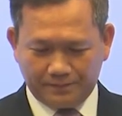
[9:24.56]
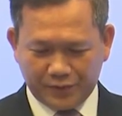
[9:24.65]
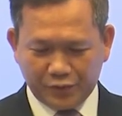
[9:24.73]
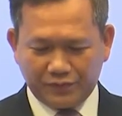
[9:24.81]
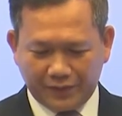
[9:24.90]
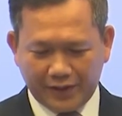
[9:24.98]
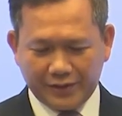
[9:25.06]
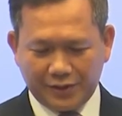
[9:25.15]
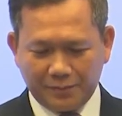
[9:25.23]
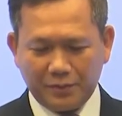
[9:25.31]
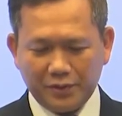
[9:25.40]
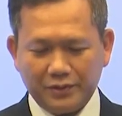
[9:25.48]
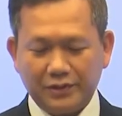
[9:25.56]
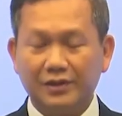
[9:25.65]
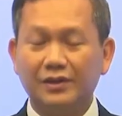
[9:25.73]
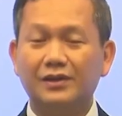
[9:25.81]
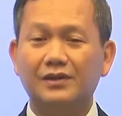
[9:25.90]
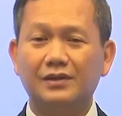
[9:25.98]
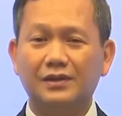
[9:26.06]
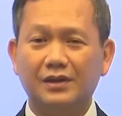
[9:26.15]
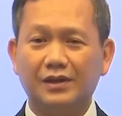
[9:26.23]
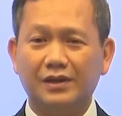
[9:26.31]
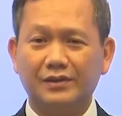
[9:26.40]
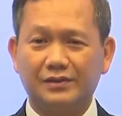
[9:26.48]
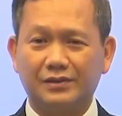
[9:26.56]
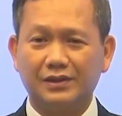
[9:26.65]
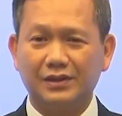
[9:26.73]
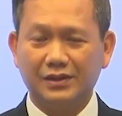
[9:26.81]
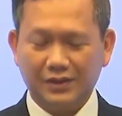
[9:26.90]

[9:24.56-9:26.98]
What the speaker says: you find Cambodia as